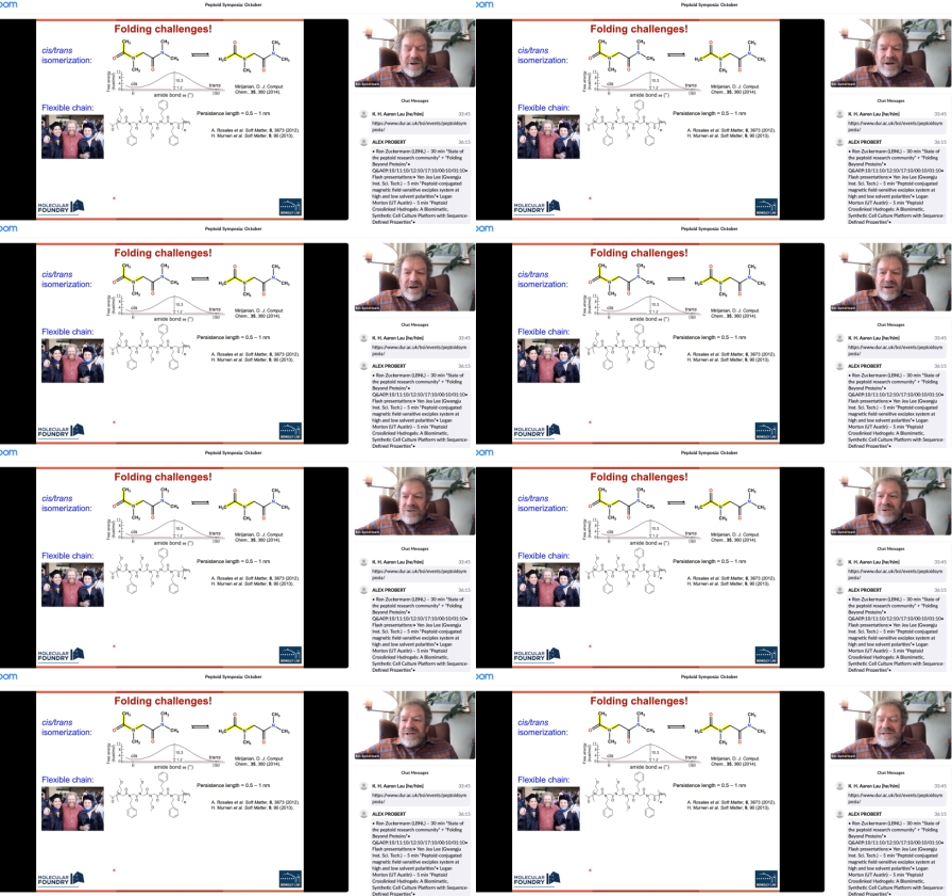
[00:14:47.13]
uh,
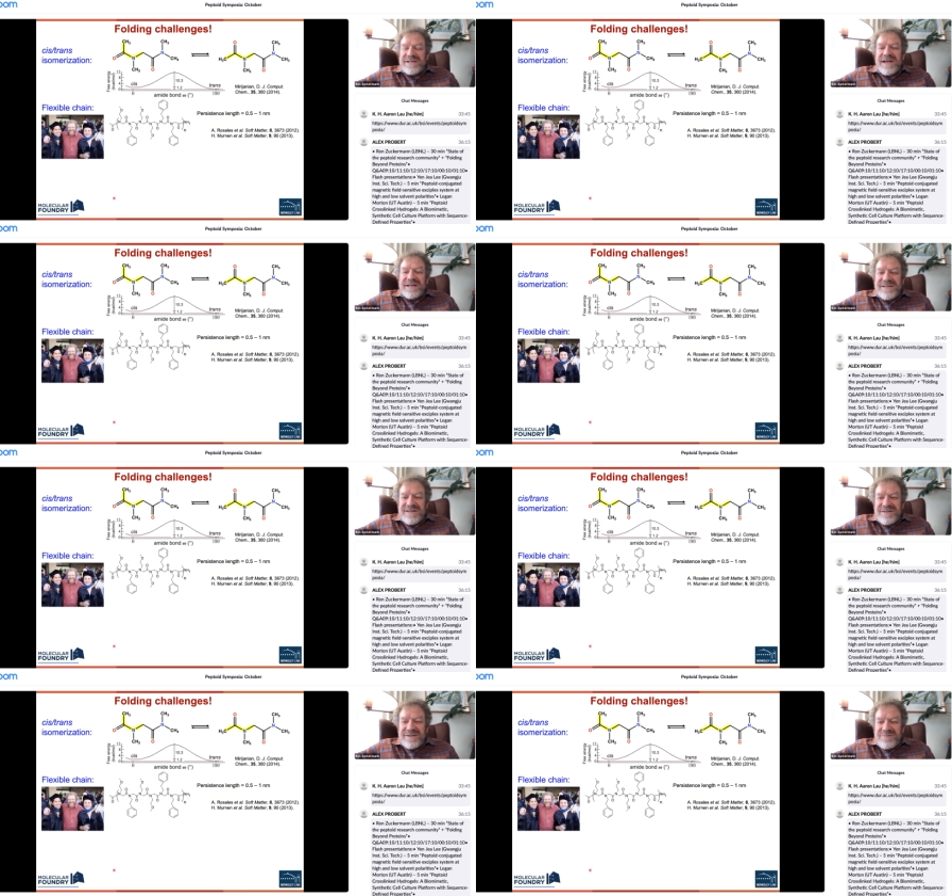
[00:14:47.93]
or at least that's
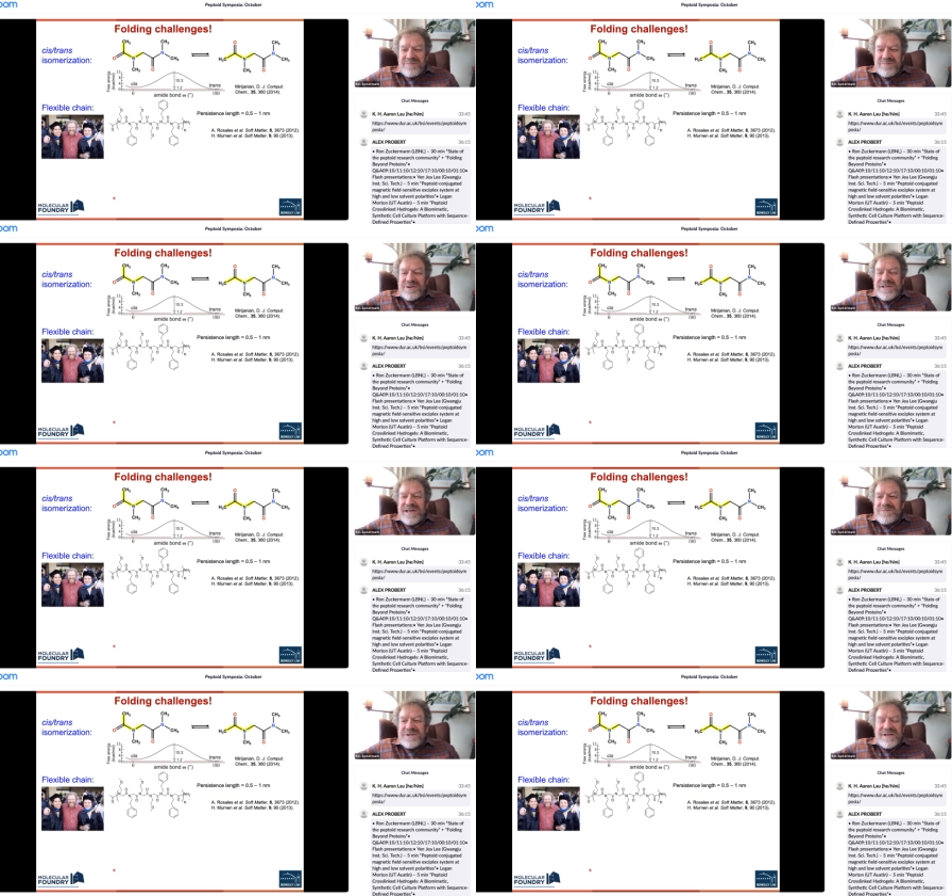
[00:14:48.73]
the
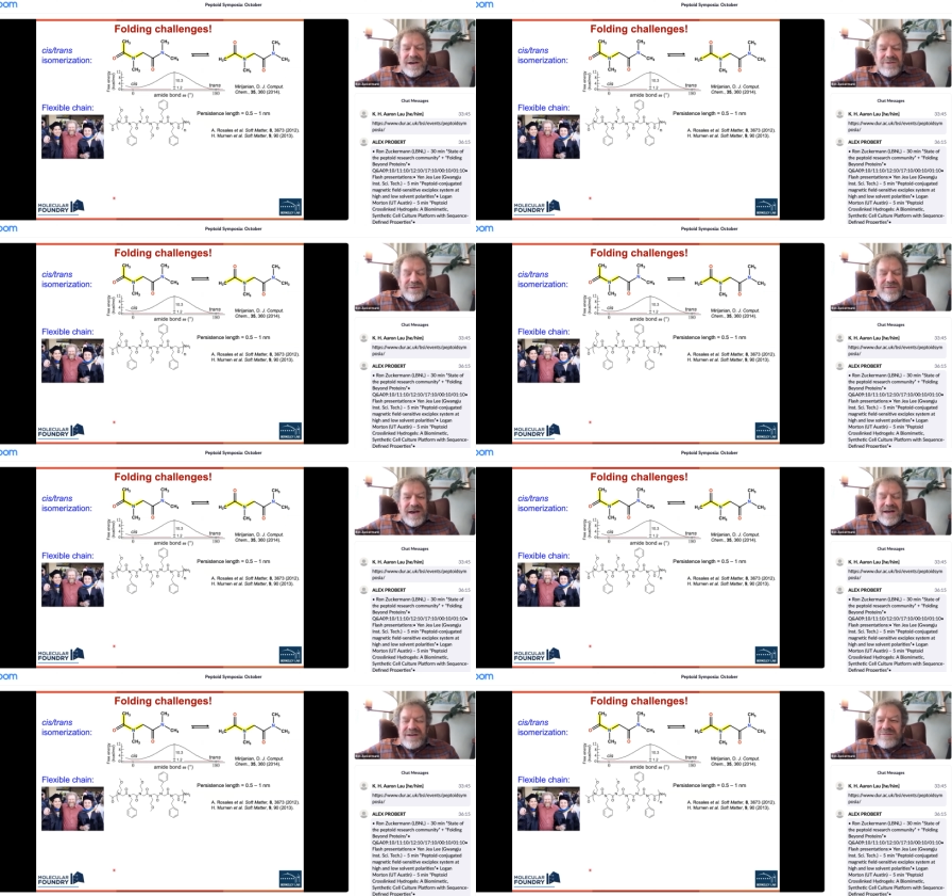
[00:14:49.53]
perception that we've
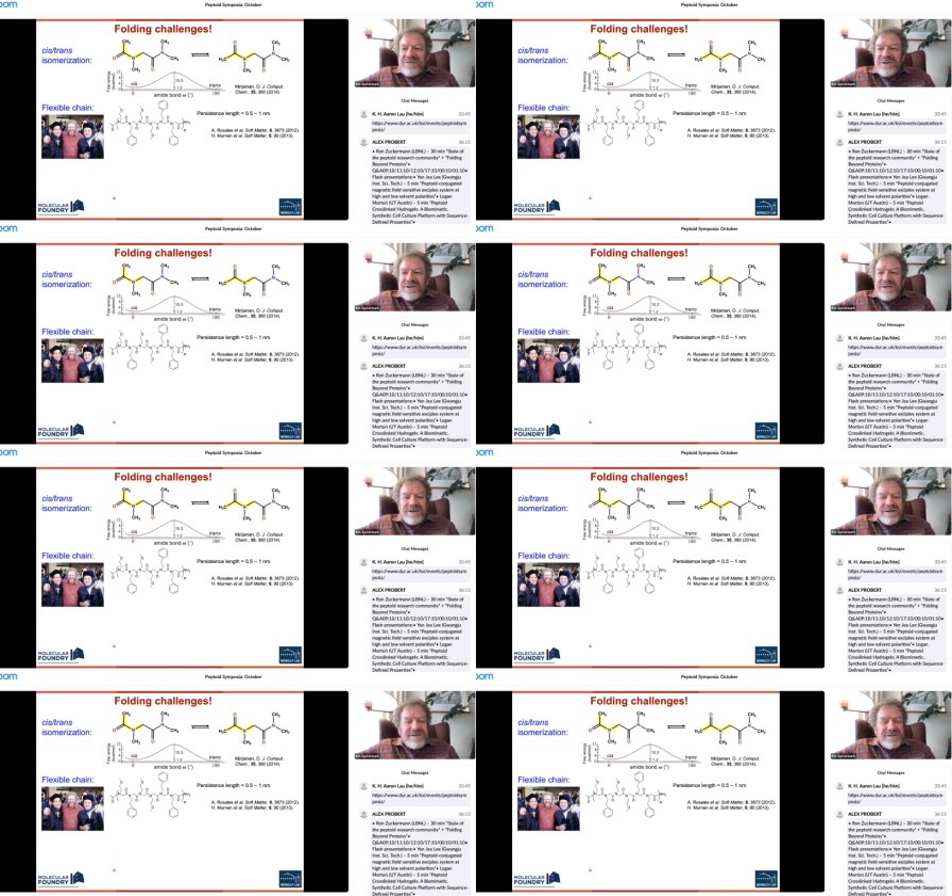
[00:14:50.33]
had for
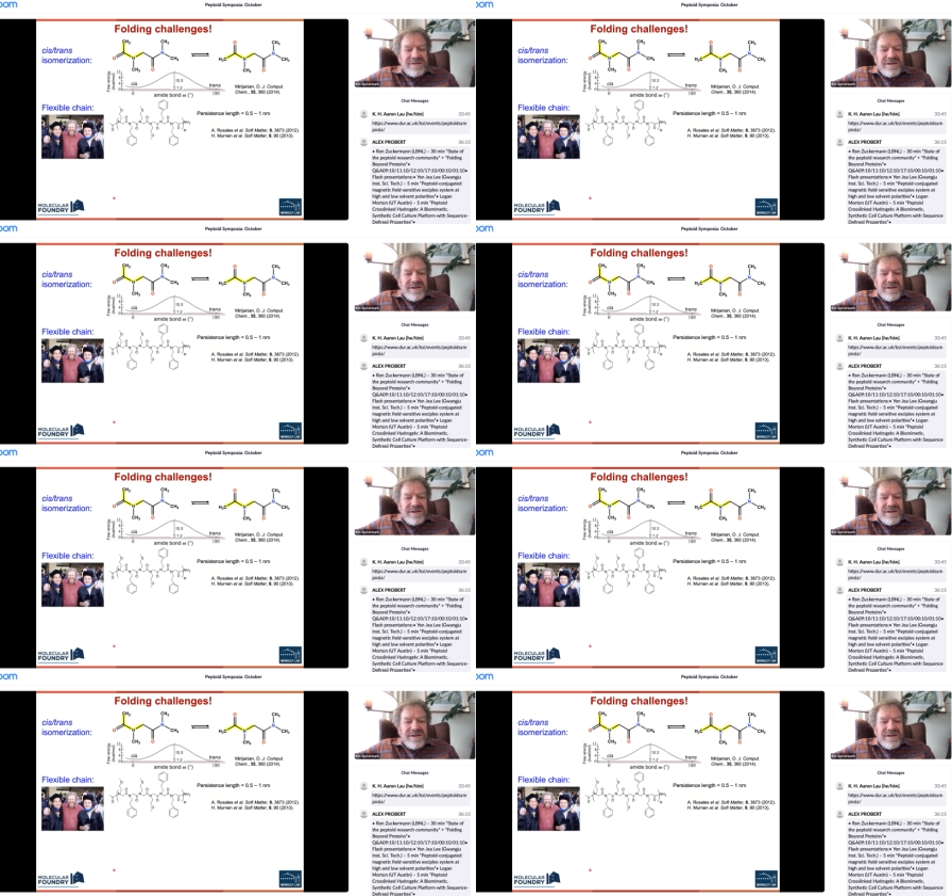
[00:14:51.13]
years.